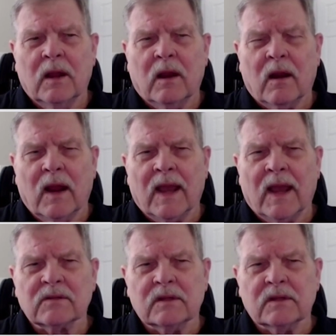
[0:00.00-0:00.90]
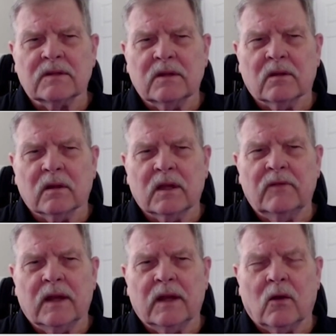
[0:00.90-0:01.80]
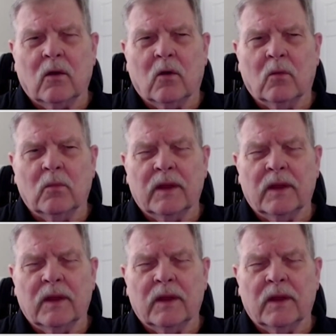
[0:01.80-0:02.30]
are actually still living at home